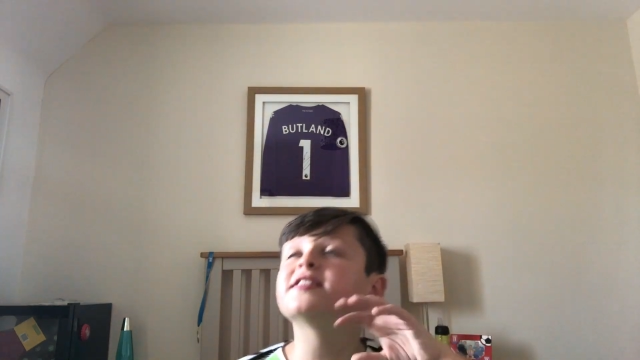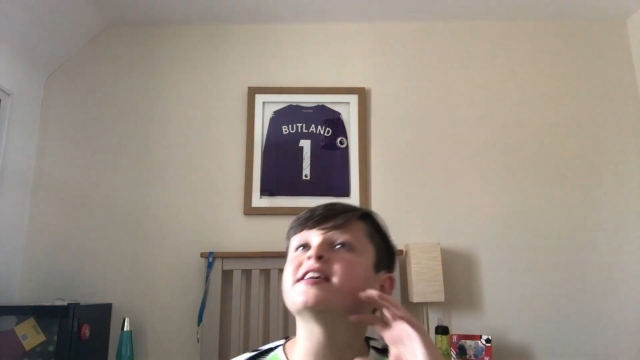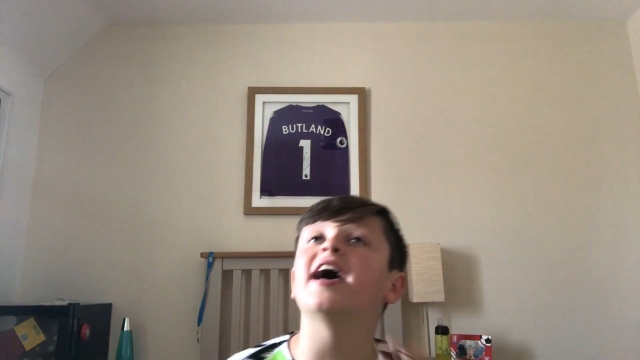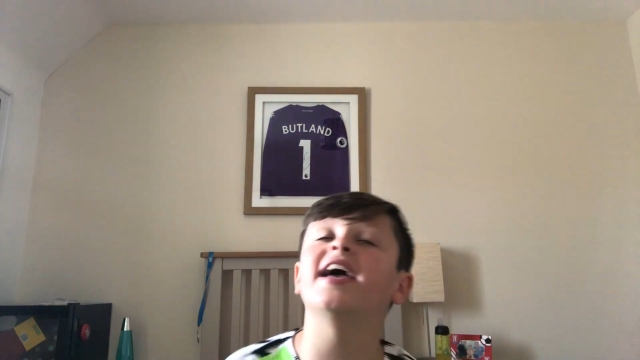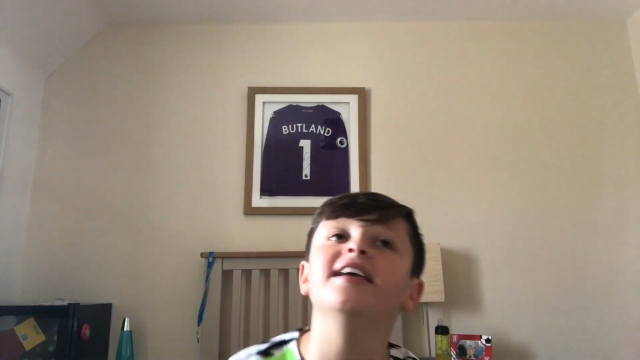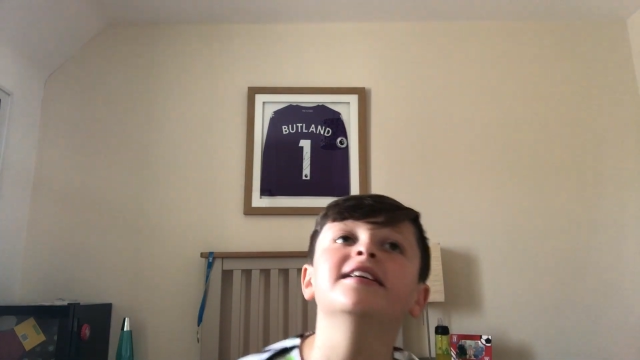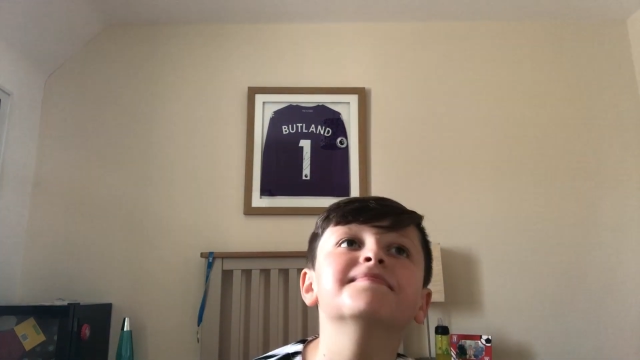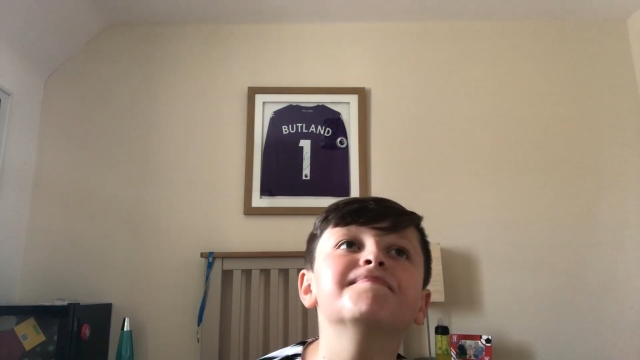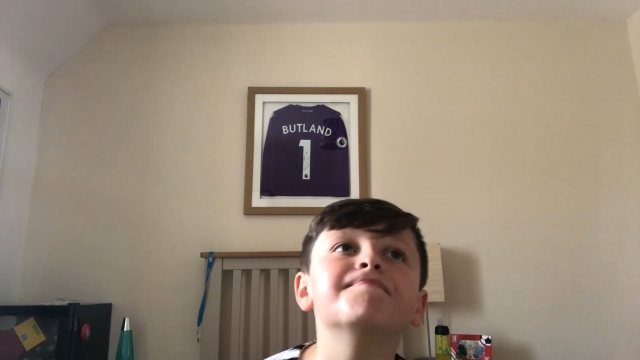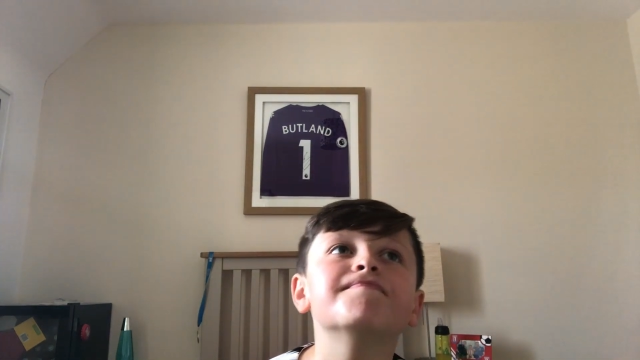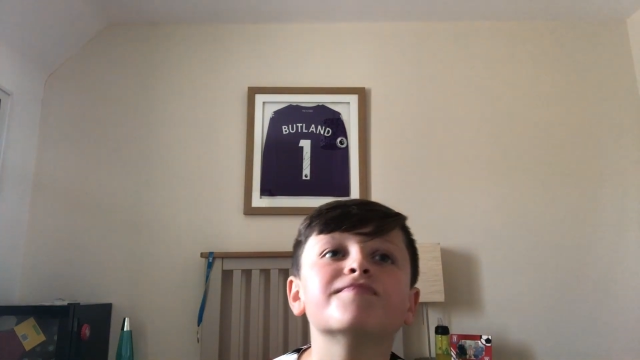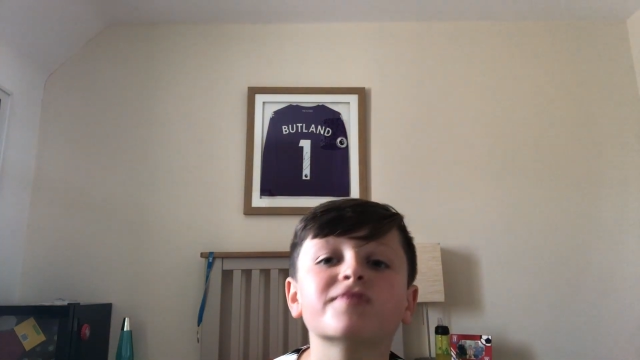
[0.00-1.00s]
say,
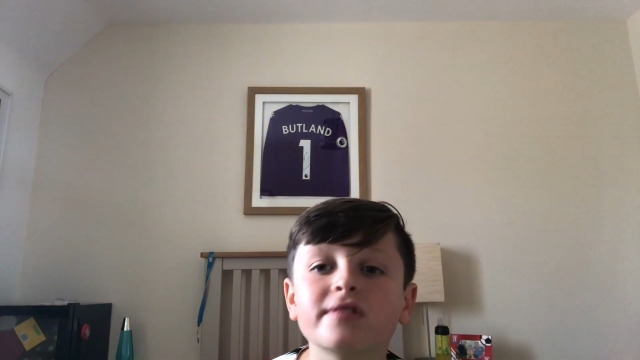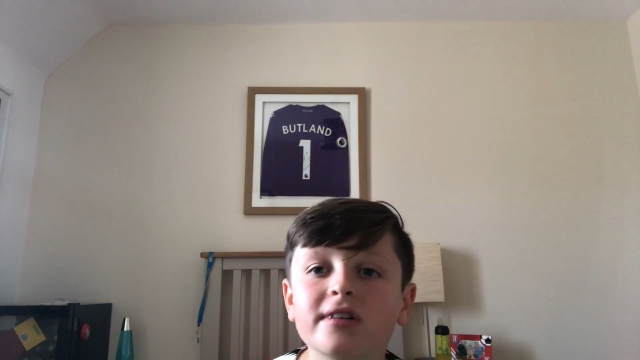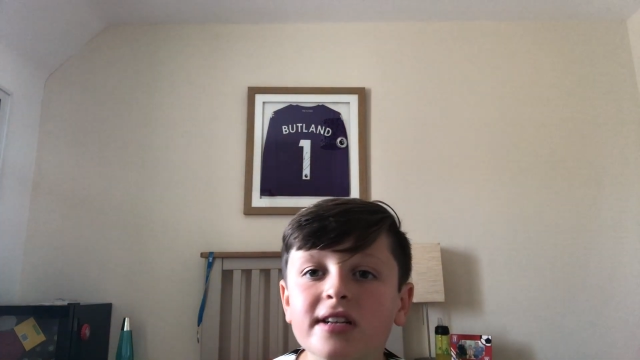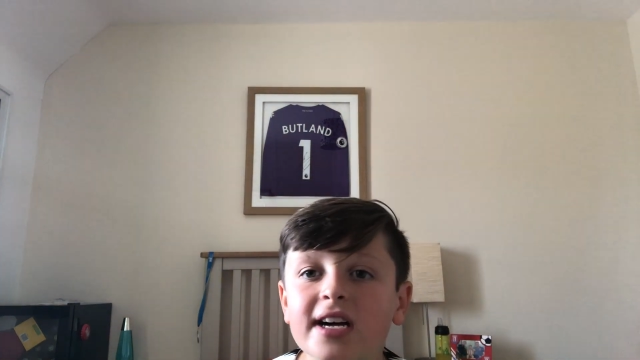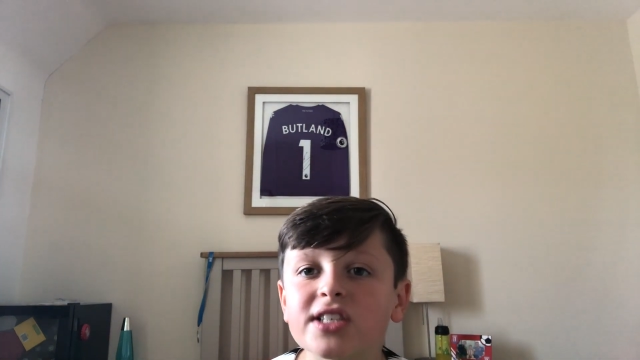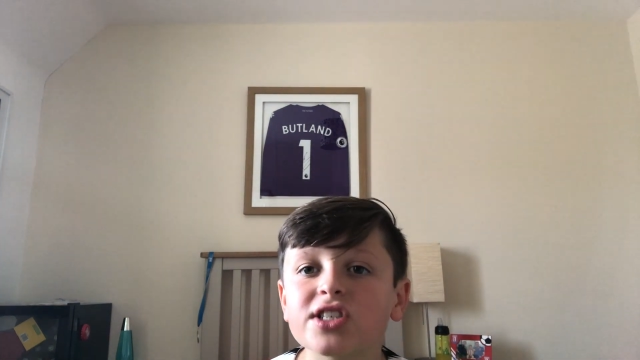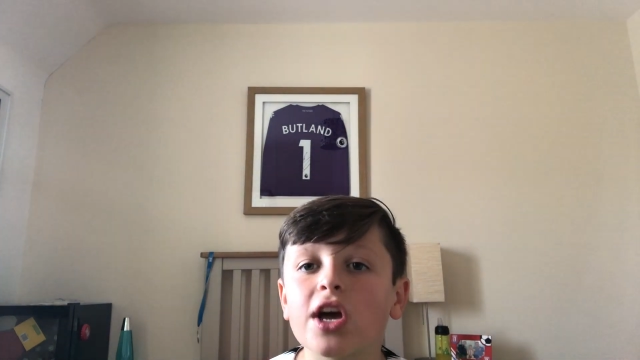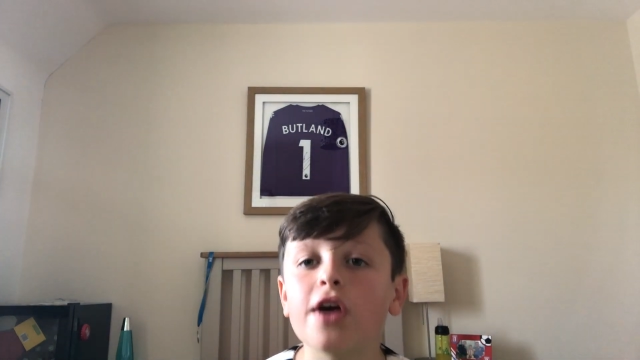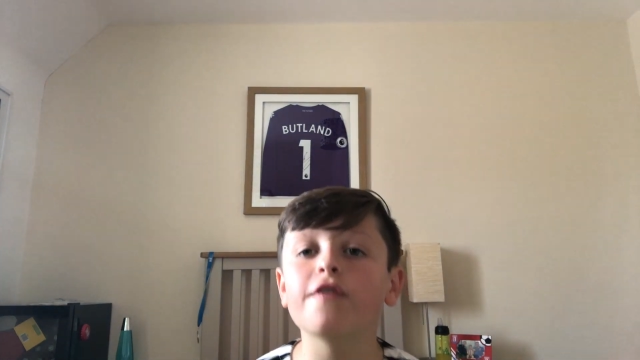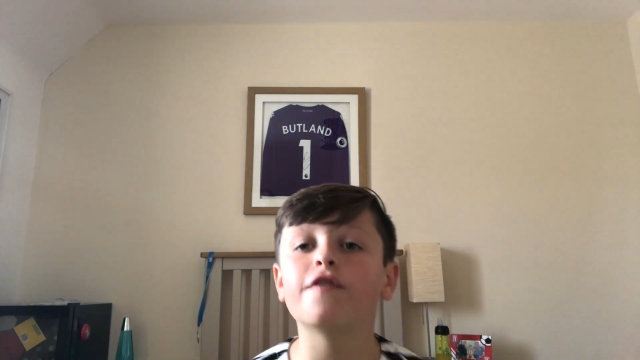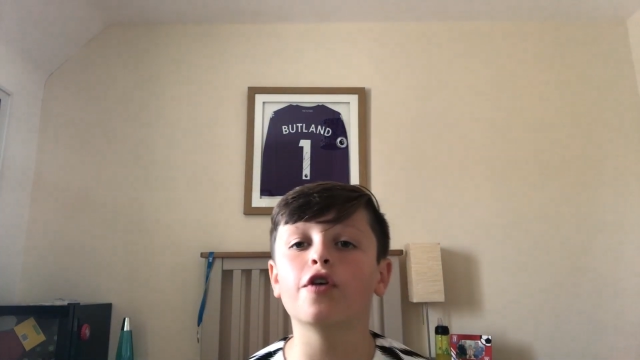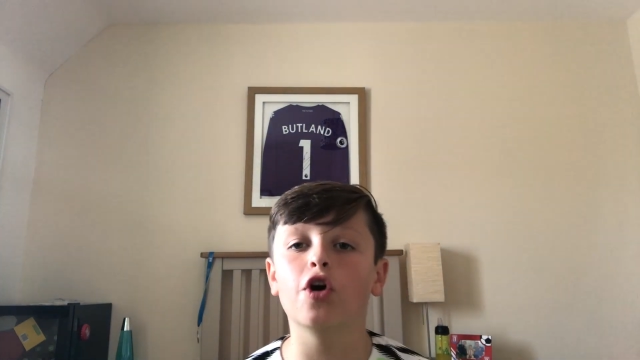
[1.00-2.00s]
let's
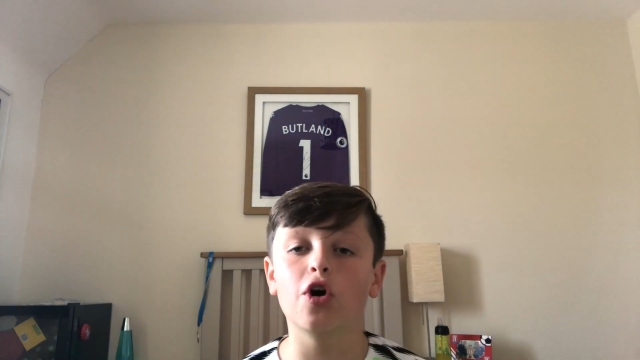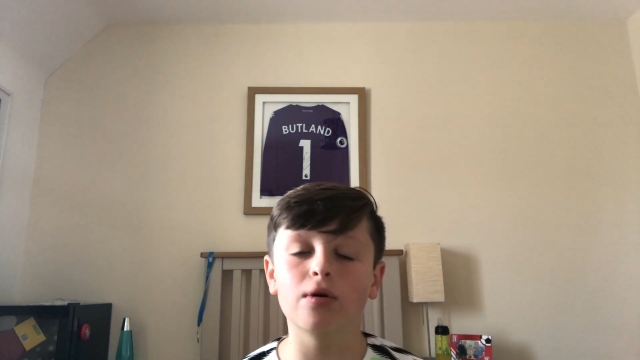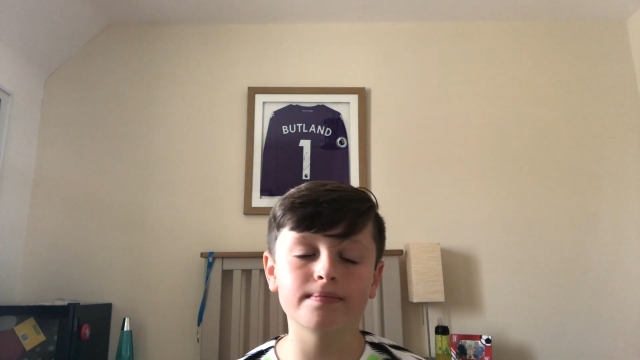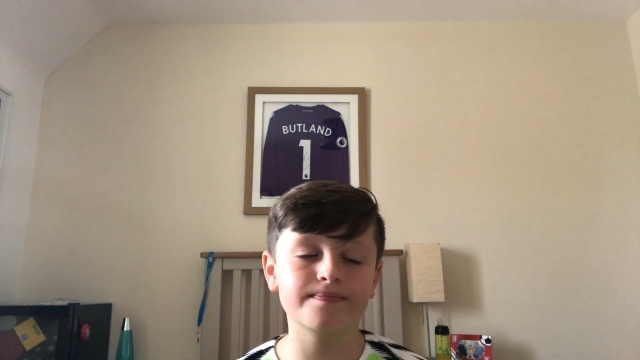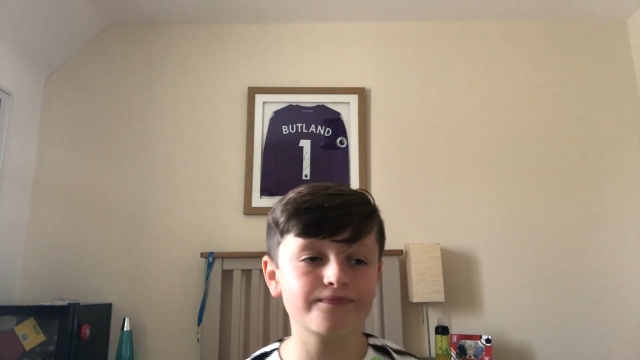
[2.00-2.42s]
go for